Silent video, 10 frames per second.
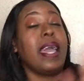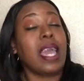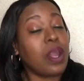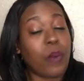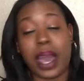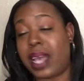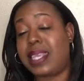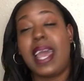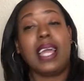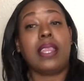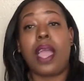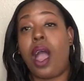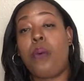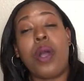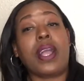Anyways, they
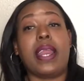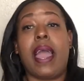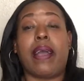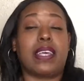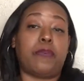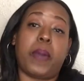are working out because